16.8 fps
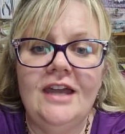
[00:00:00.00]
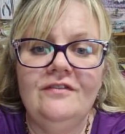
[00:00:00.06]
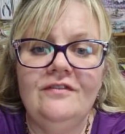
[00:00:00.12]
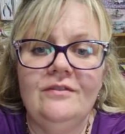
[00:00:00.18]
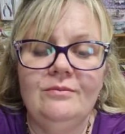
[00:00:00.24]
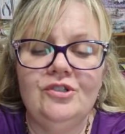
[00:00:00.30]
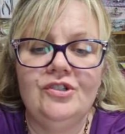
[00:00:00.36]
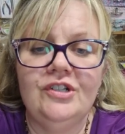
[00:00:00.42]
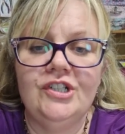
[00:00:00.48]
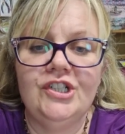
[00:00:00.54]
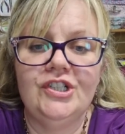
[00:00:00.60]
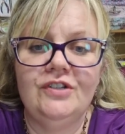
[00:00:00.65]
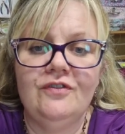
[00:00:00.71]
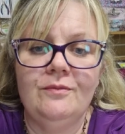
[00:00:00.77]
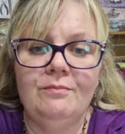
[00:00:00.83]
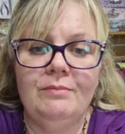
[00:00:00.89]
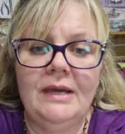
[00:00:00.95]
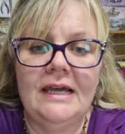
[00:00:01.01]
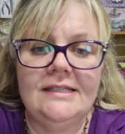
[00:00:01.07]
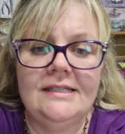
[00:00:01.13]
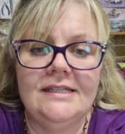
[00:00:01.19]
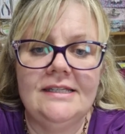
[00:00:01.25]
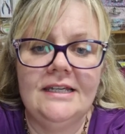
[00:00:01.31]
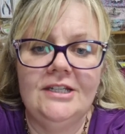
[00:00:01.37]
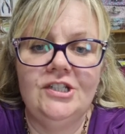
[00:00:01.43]
from Trisha, from
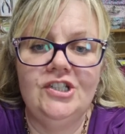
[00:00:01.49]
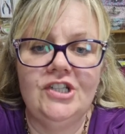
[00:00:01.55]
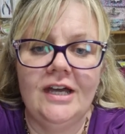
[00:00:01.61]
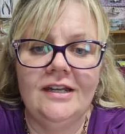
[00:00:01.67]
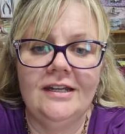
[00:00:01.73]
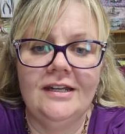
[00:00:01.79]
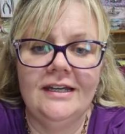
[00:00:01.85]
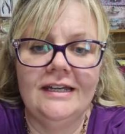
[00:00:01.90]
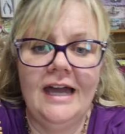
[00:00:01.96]
Betty, Janet,